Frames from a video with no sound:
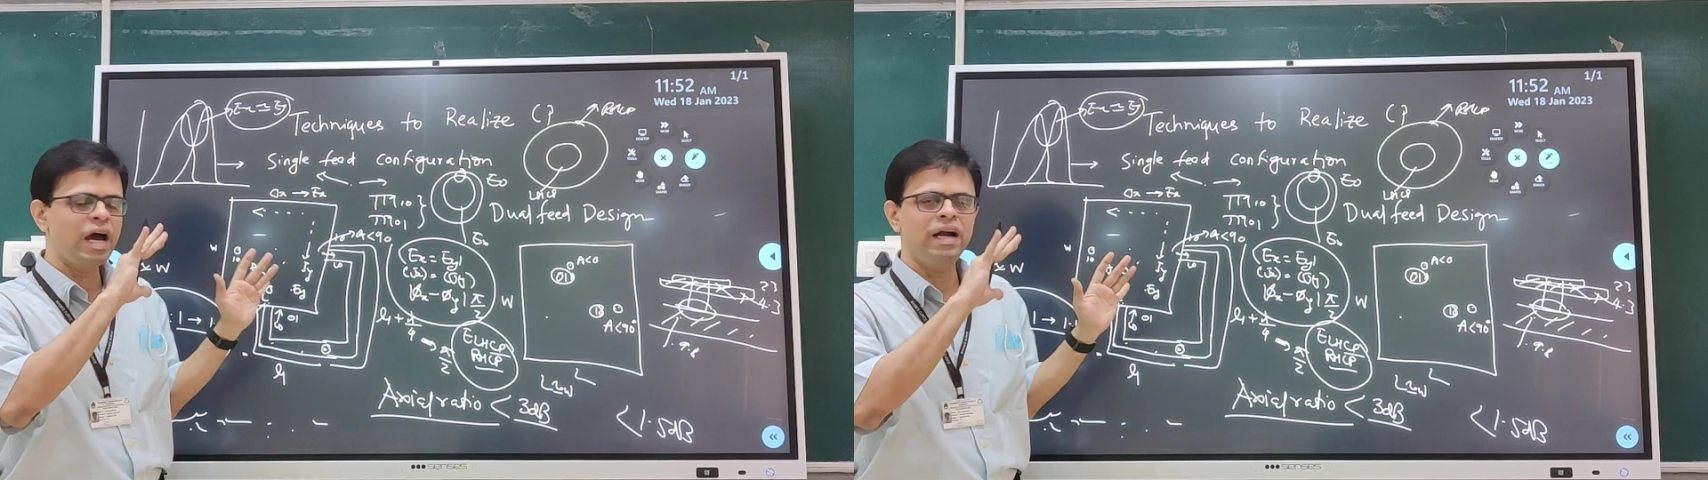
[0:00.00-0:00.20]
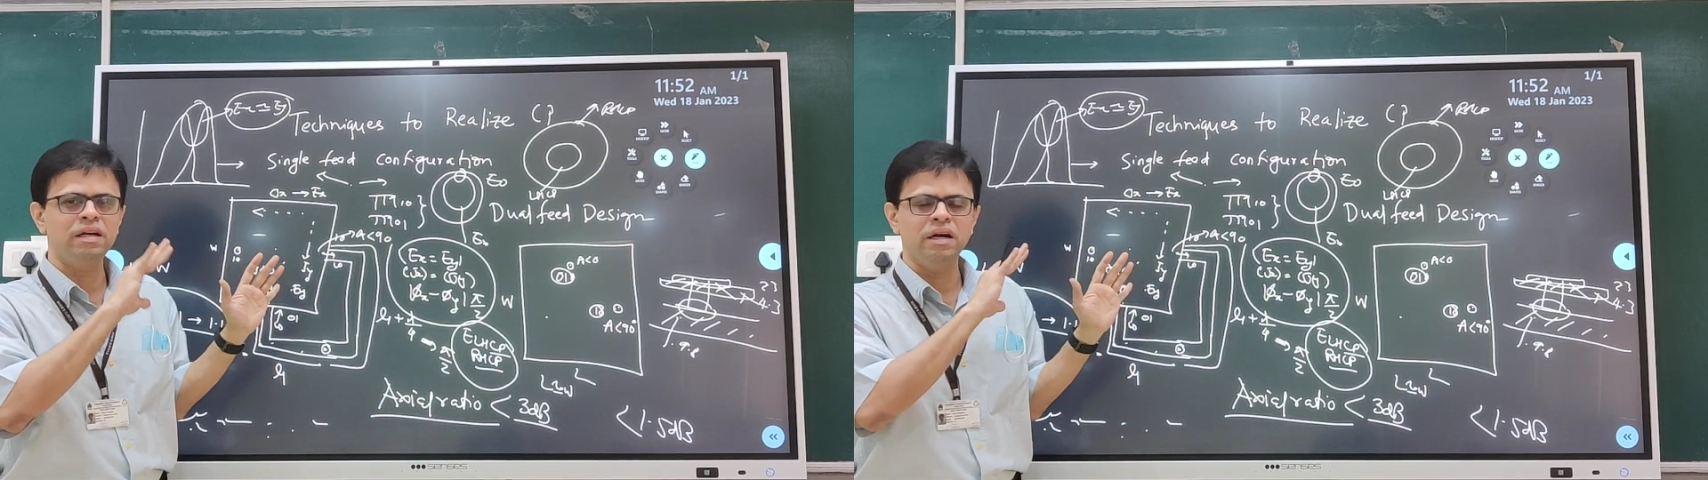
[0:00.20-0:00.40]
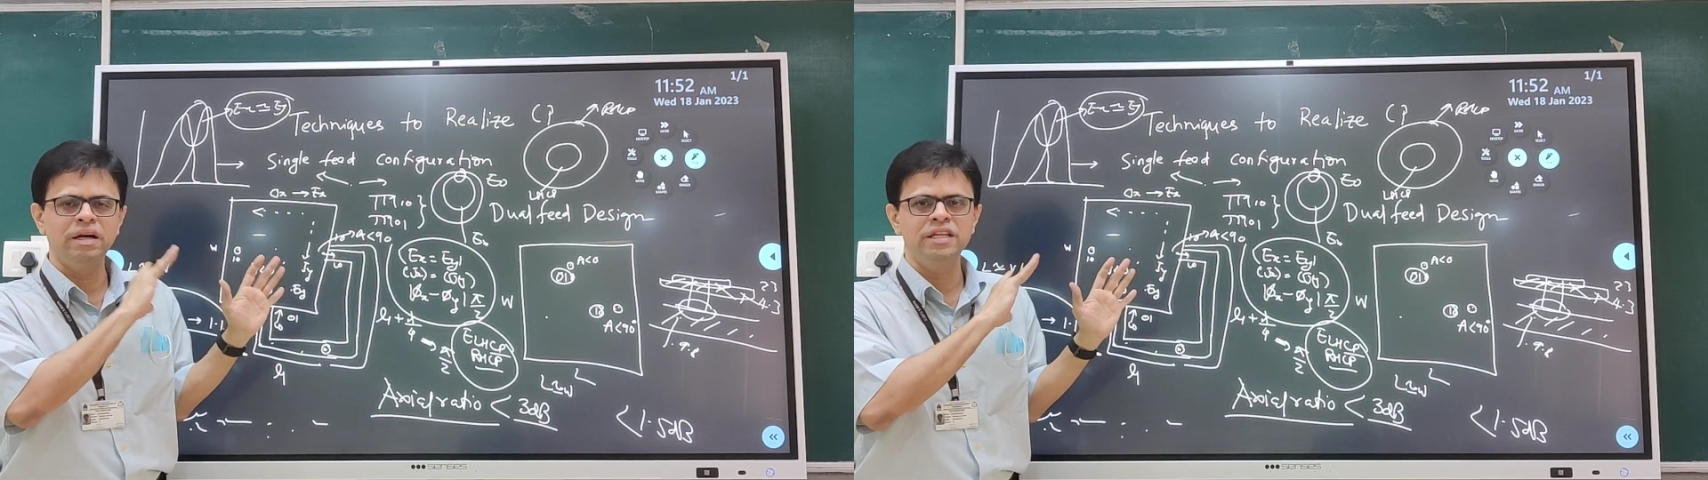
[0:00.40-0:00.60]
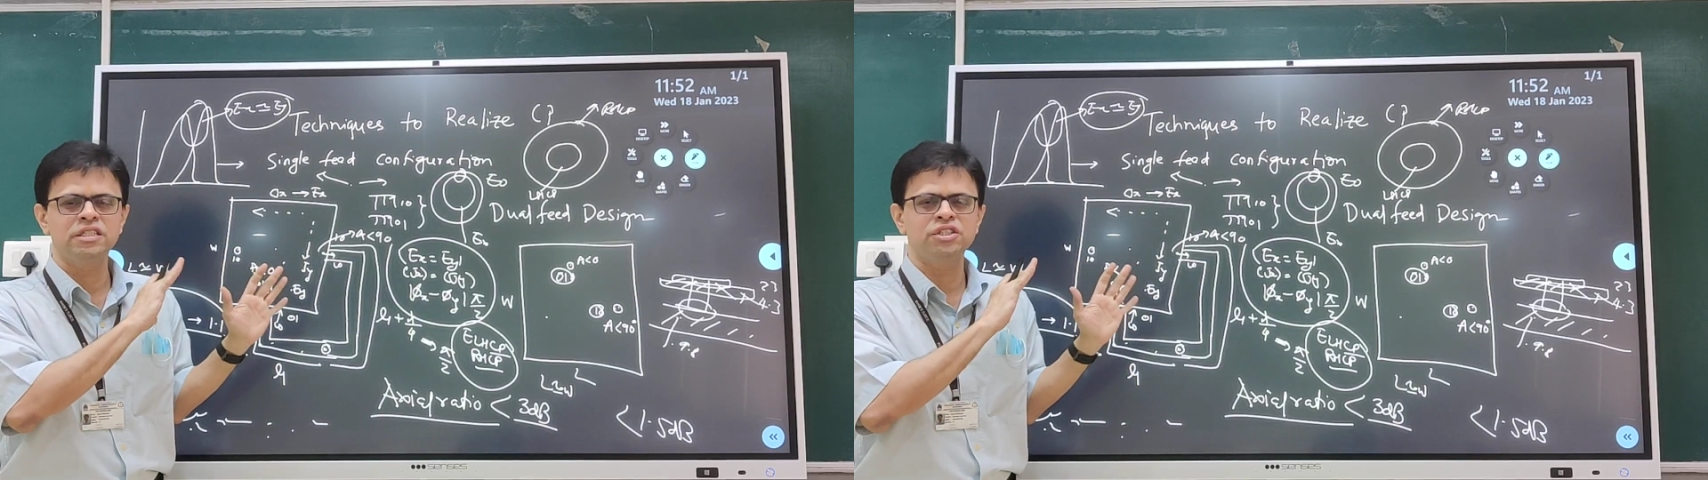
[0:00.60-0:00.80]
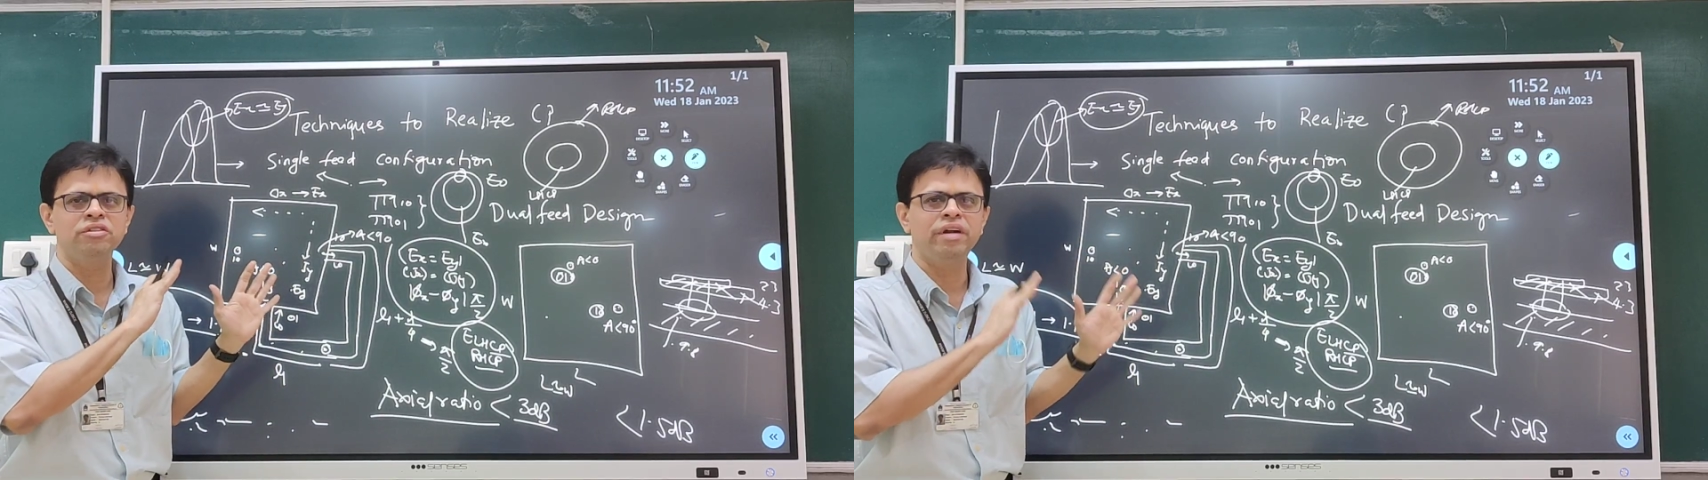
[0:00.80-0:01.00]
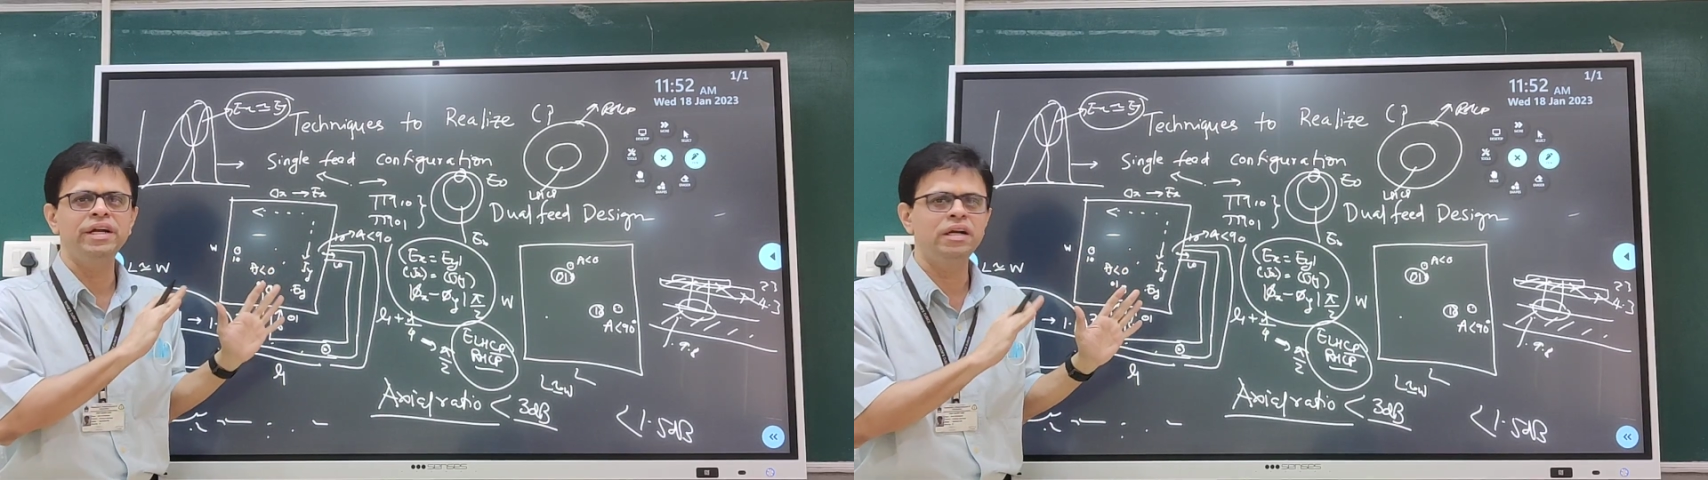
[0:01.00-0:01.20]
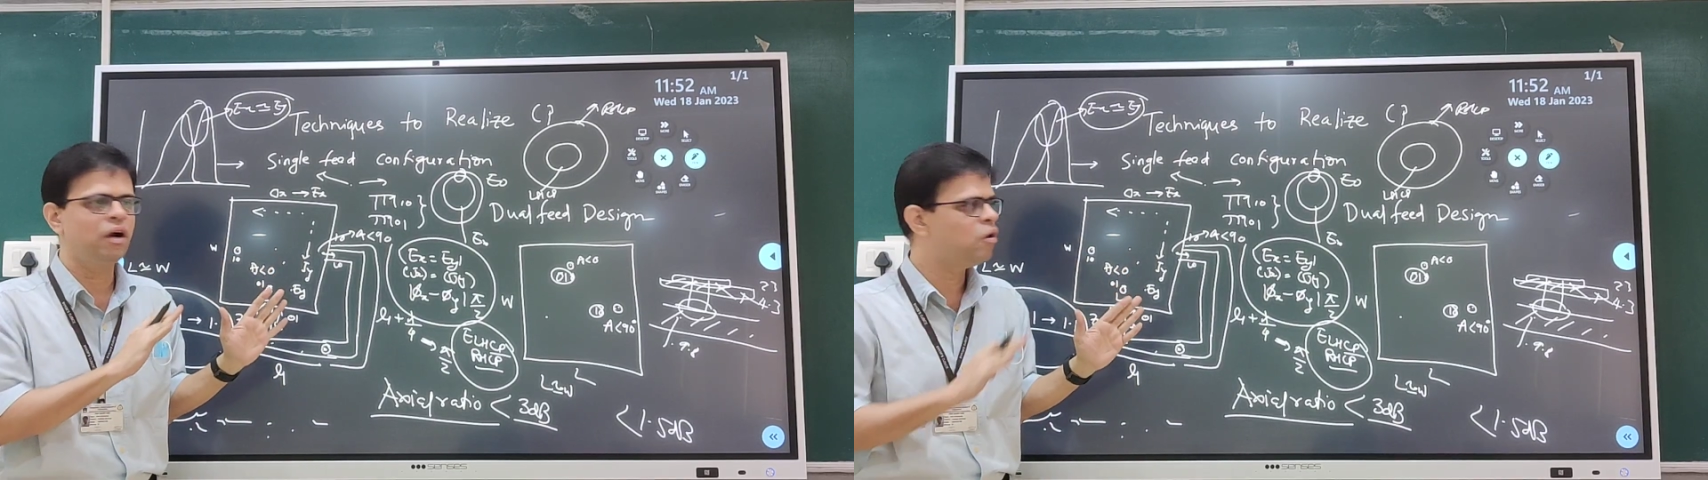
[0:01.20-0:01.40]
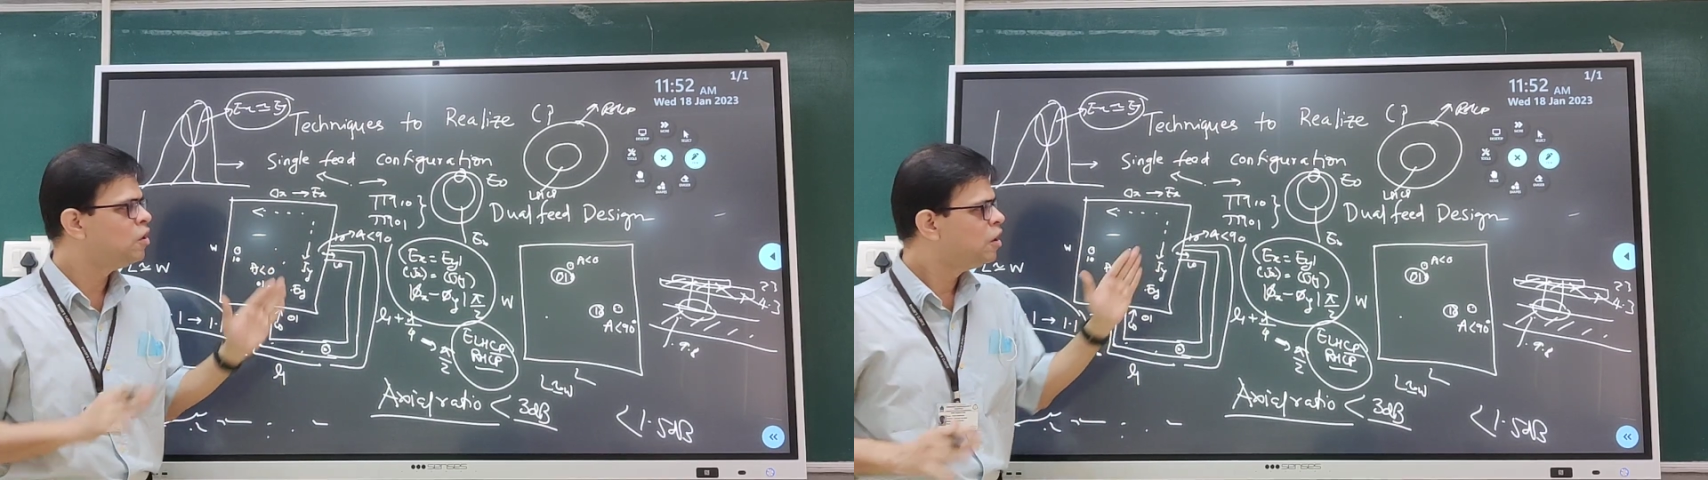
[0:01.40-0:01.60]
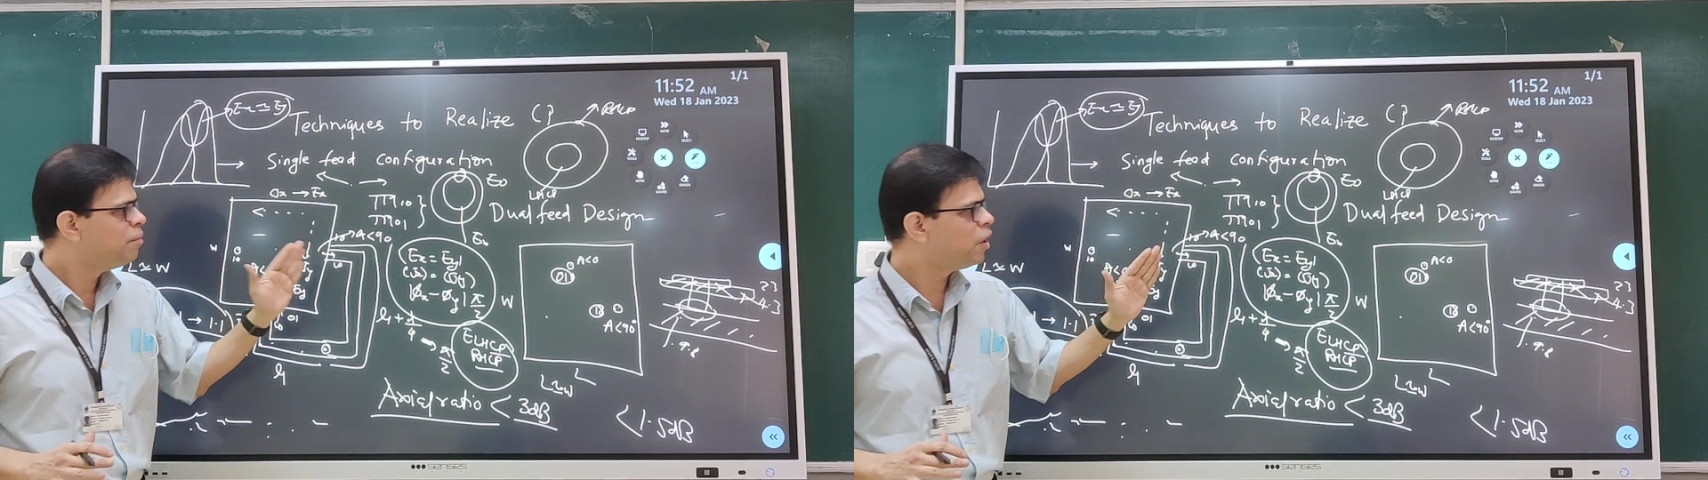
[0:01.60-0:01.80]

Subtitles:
that discussion right now